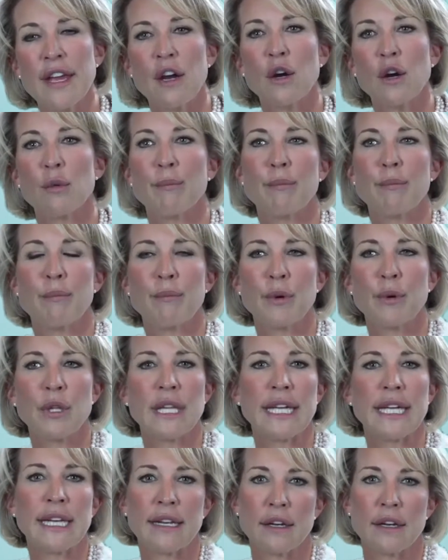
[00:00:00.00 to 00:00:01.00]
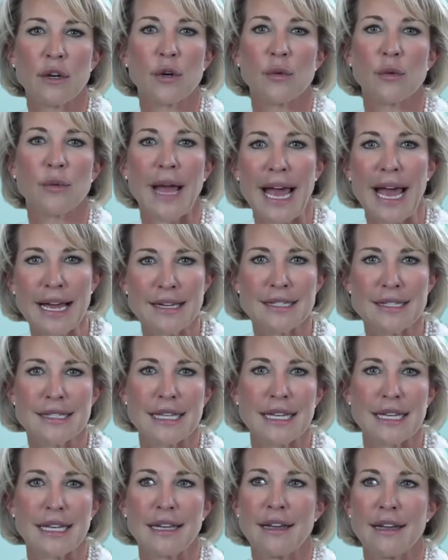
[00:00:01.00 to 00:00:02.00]
are bullying and
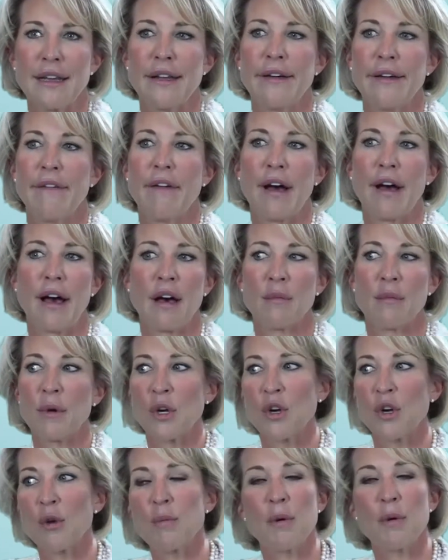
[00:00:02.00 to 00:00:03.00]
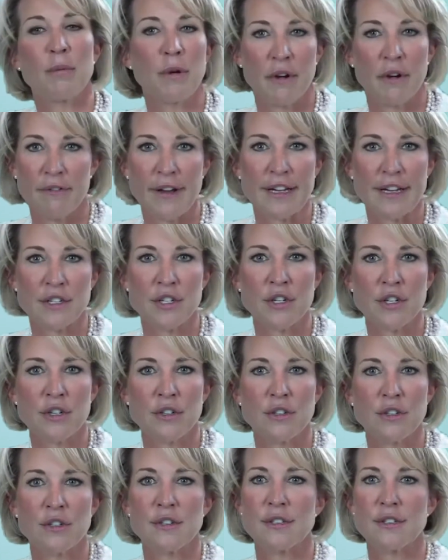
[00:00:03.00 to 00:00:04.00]
harassing a group of
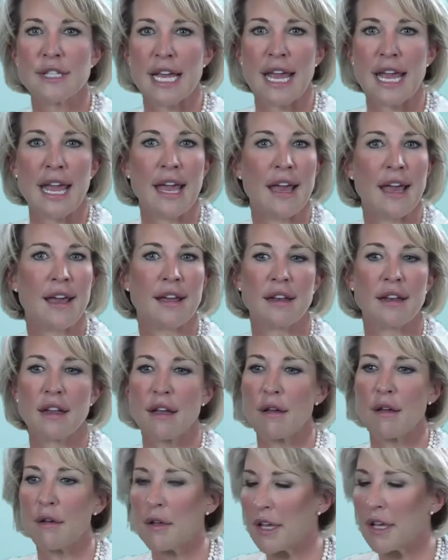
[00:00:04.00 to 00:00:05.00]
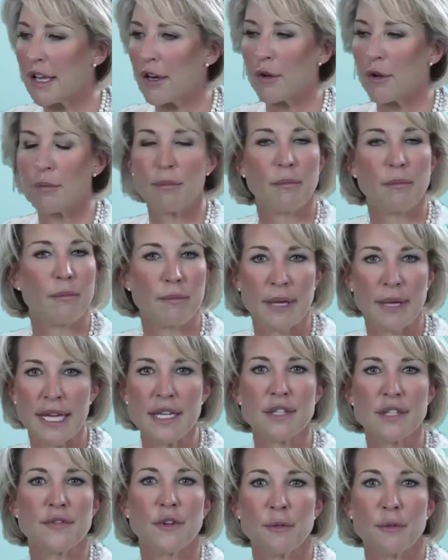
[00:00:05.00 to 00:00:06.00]
professionals and,
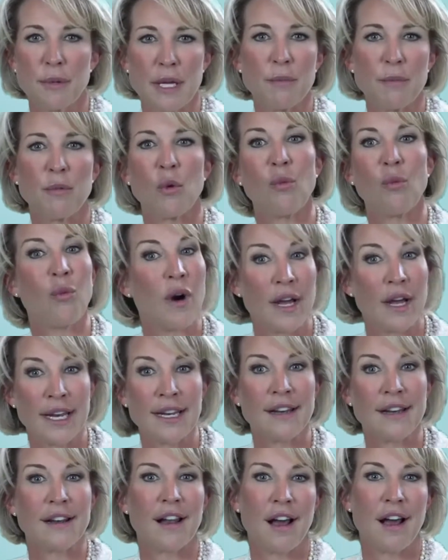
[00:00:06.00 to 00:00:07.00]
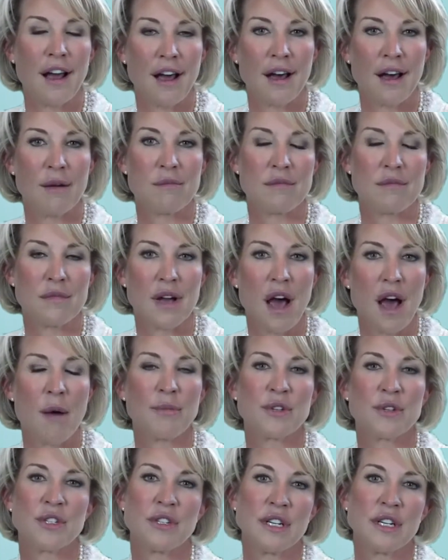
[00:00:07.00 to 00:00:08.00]
peaceful people wanting an
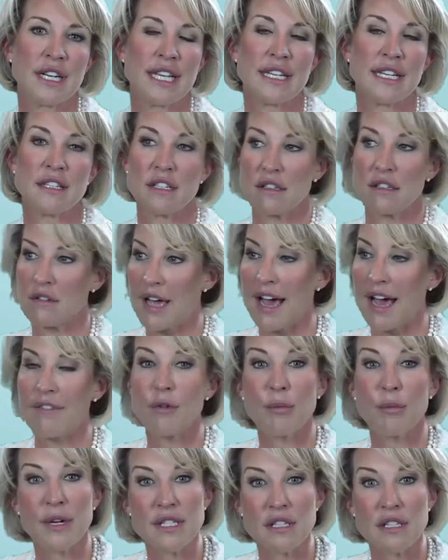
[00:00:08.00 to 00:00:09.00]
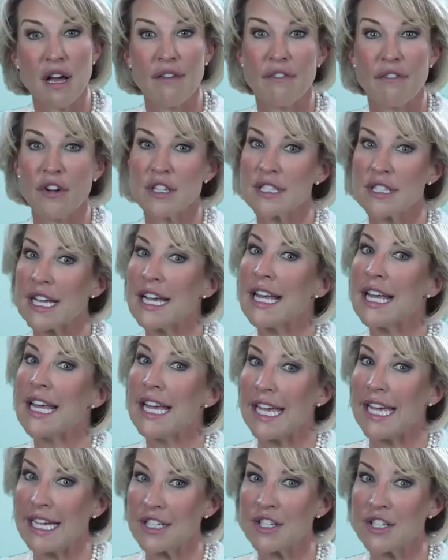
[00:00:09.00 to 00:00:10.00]
opportunity to have a press conference
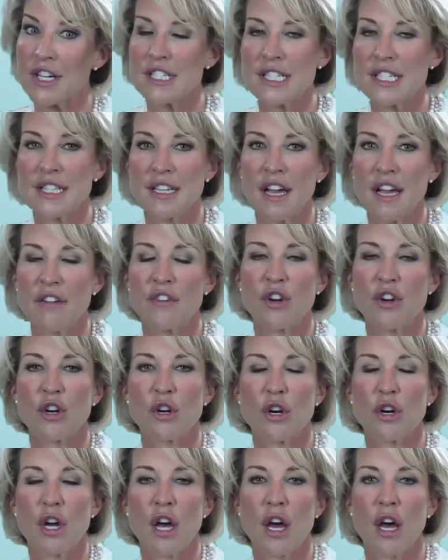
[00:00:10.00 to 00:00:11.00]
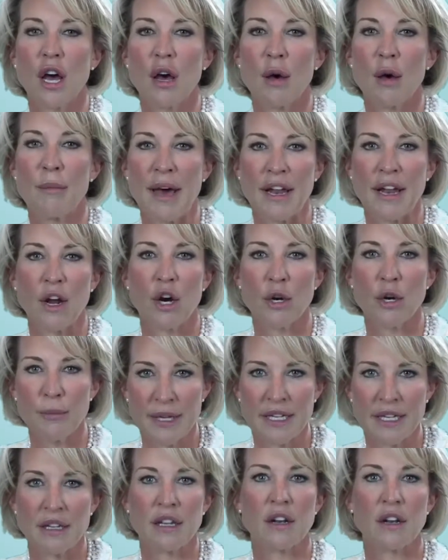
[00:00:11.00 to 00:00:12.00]
and talk to the governor about our
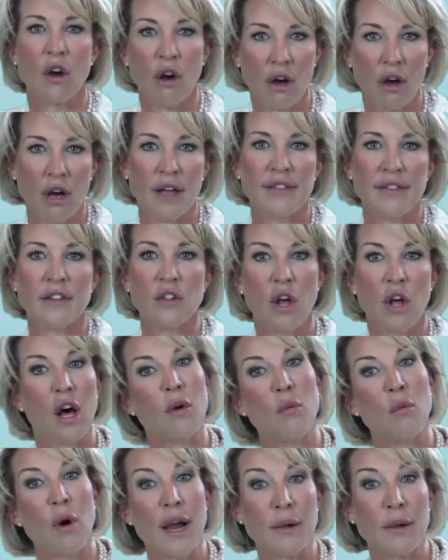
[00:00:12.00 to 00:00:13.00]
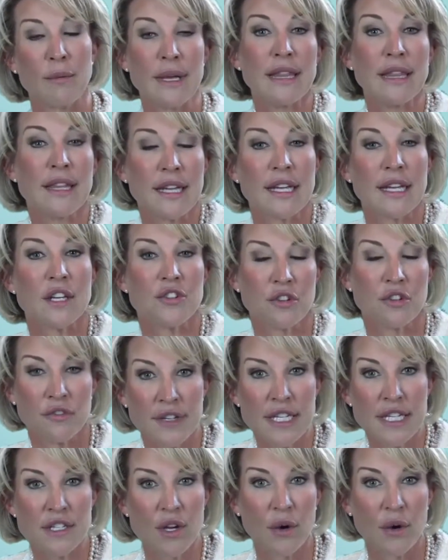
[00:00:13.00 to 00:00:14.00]
opinion on the law and why we think he should
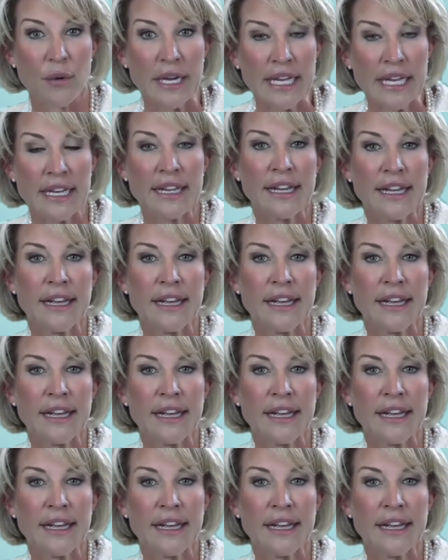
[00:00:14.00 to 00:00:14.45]
veto it.